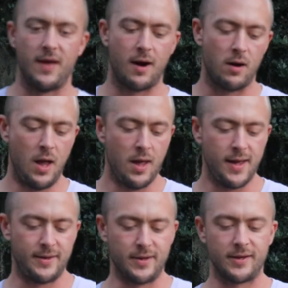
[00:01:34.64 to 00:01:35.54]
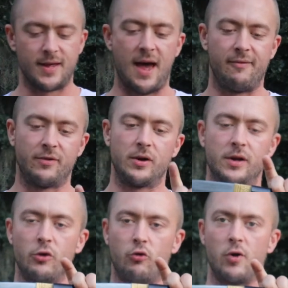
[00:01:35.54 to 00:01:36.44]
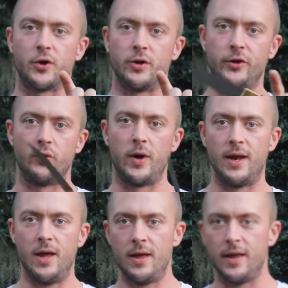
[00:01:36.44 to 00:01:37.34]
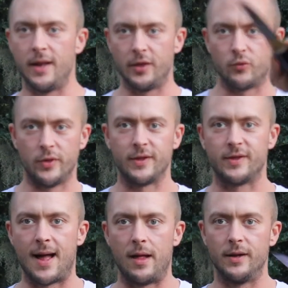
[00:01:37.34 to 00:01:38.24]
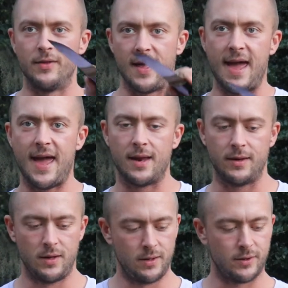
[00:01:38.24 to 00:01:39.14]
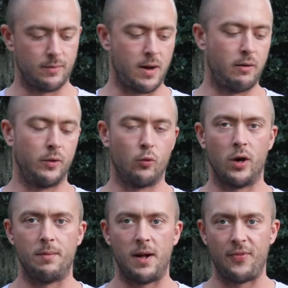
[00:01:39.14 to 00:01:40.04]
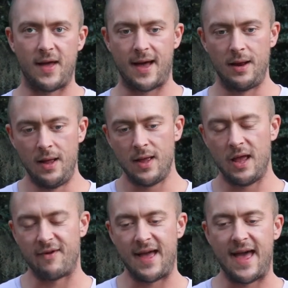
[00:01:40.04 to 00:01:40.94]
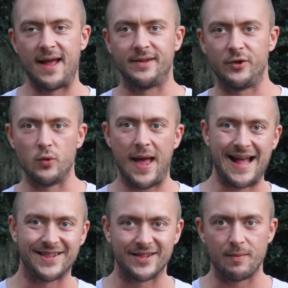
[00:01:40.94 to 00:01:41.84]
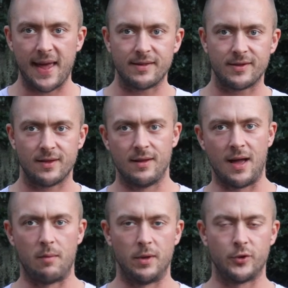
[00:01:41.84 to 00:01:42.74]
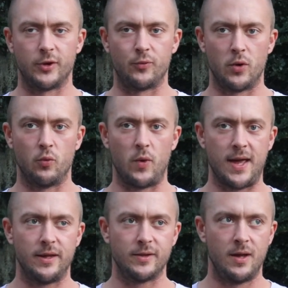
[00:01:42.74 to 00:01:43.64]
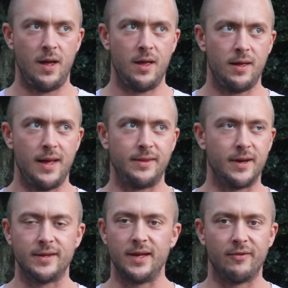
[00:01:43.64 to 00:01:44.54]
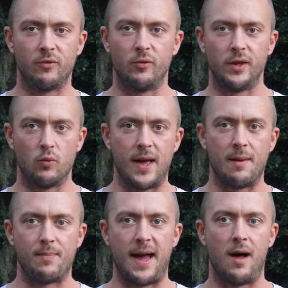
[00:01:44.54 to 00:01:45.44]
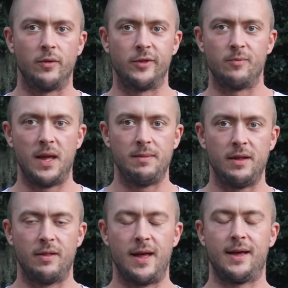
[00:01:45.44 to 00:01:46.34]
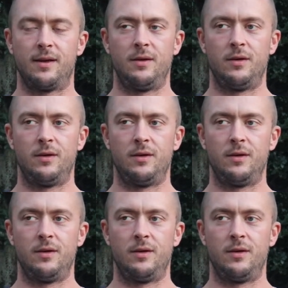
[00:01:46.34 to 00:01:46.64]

there. It does have good construction to it. It is really solid in the hand, so I'm not really worried about that. If I had to estimate how much this one weighs, it doesn't even really weigh a pound. It's maybe like